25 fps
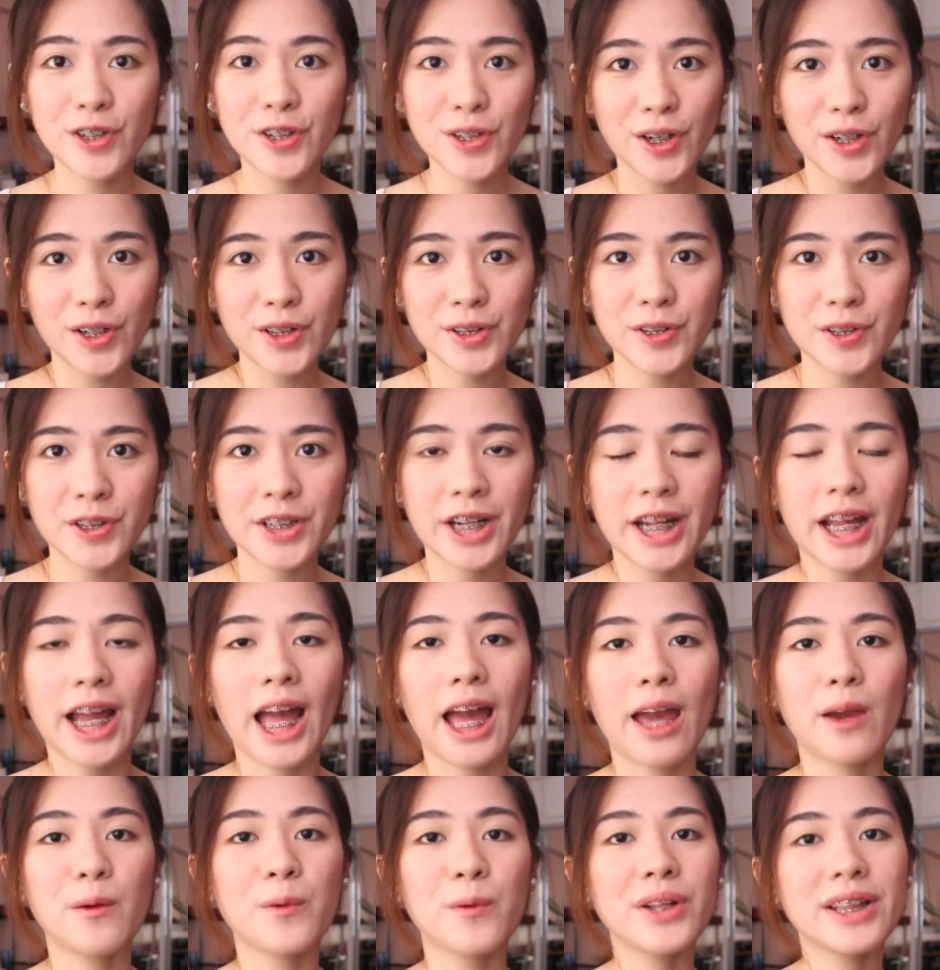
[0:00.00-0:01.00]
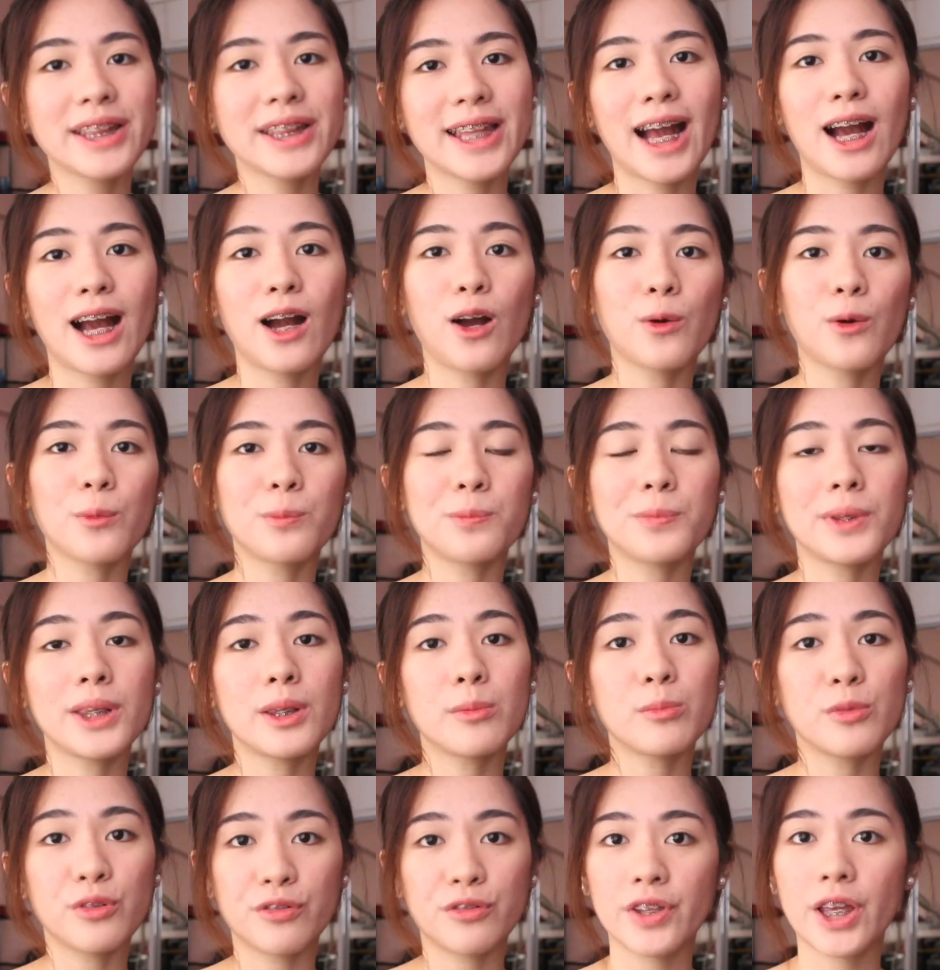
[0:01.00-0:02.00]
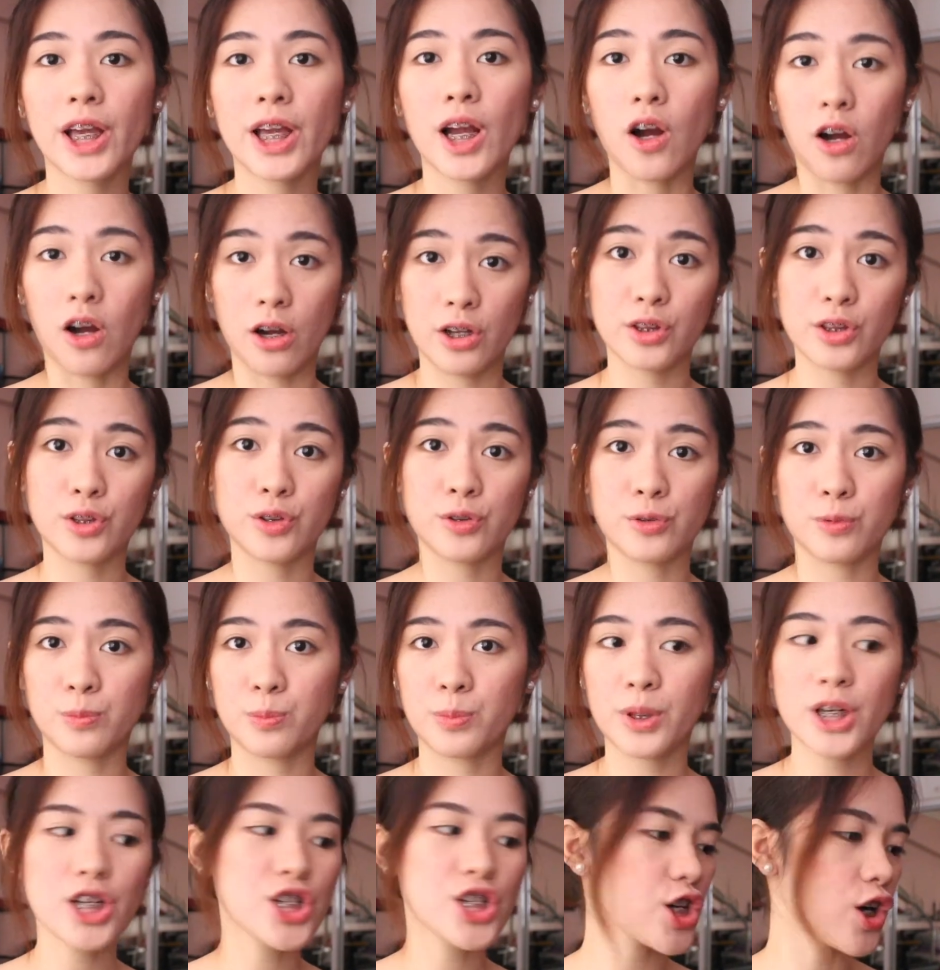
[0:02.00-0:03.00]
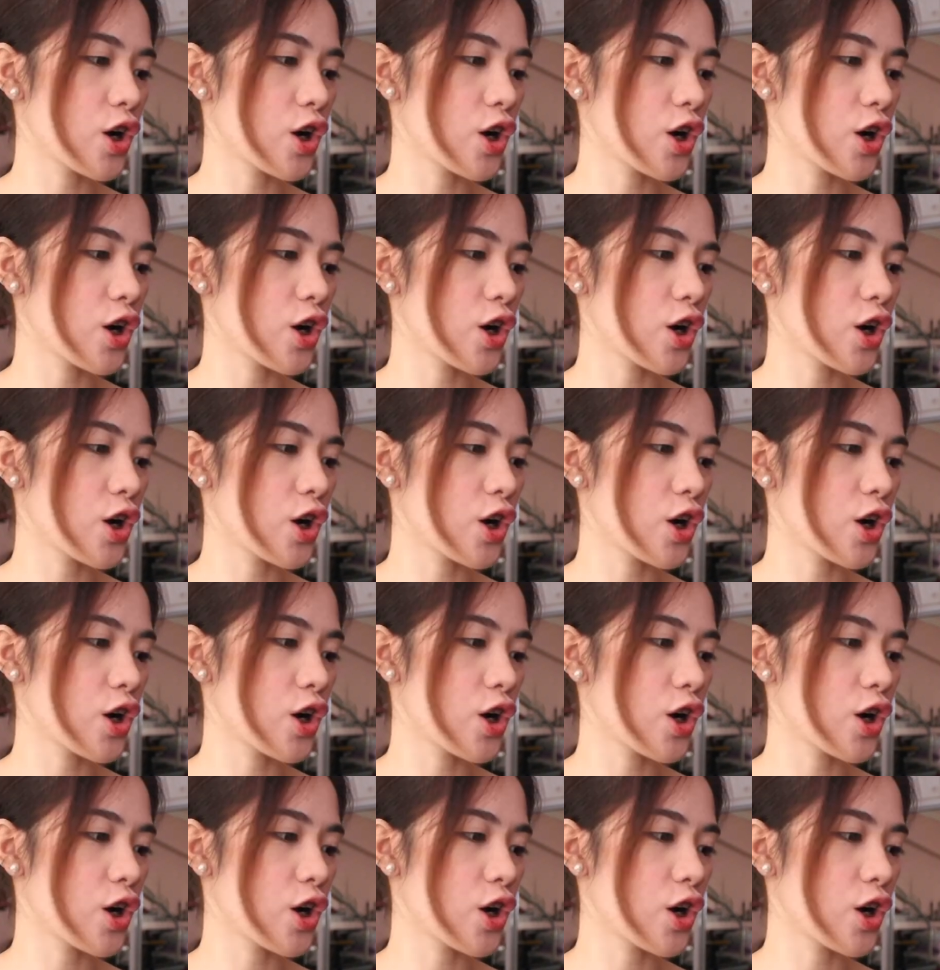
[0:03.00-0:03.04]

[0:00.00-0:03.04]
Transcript: Contouring, I will now be moving on to blush